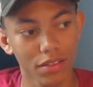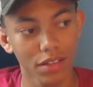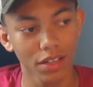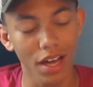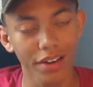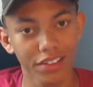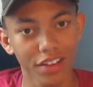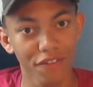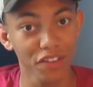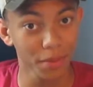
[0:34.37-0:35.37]
lot of
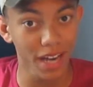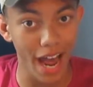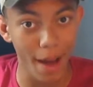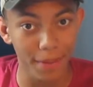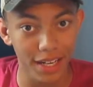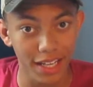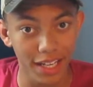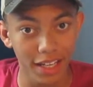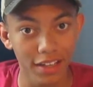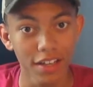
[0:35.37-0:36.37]
stuff has been
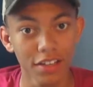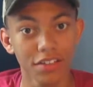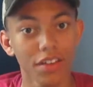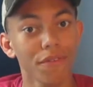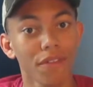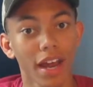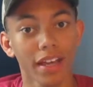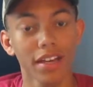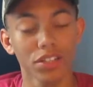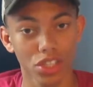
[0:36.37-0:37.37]
happening, stuff that I
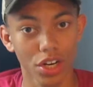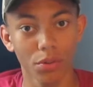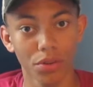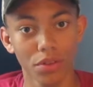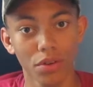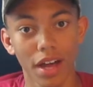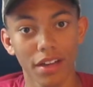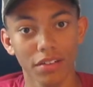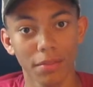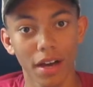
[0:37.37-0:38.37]
can't share with you
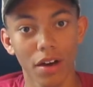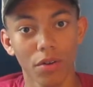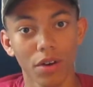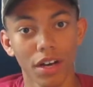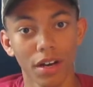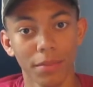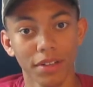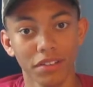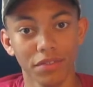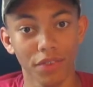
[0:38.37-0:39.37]
guys about
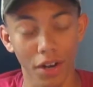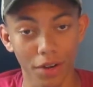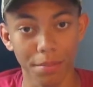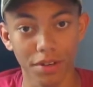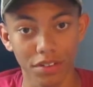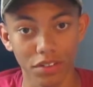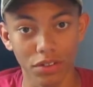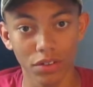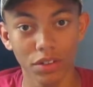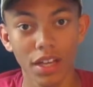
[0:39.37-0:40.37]
because it's very
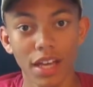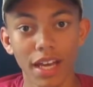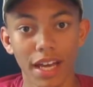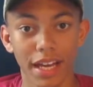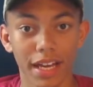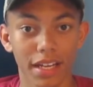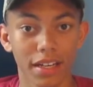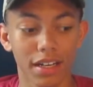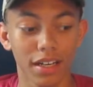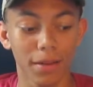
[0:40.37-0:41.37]
personal,
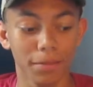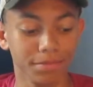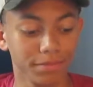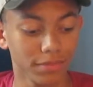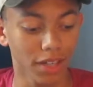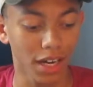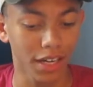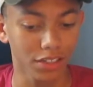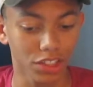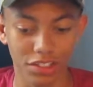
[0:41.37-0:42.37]
and
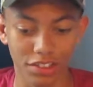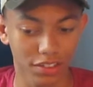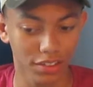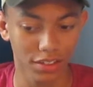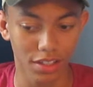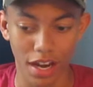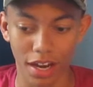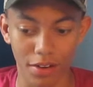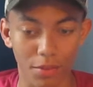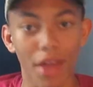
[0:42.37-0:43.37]
I'd
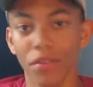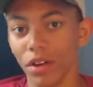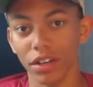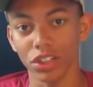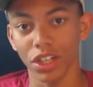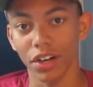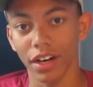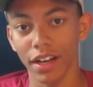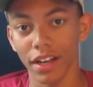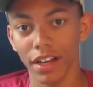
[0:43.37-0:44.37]
rather not share
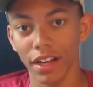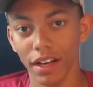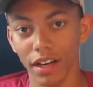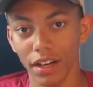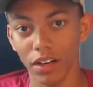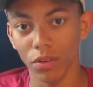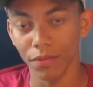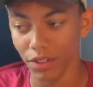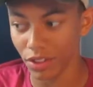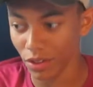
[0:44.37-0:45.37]
it.
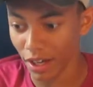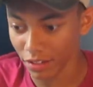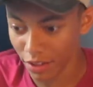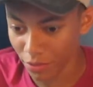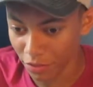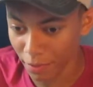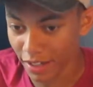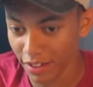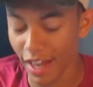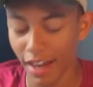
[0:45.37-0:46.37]
Hopefully you guys can
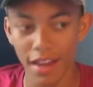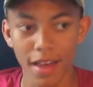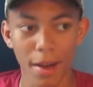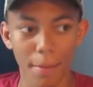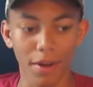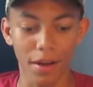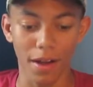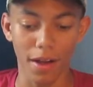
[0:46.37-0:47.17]
respect that, but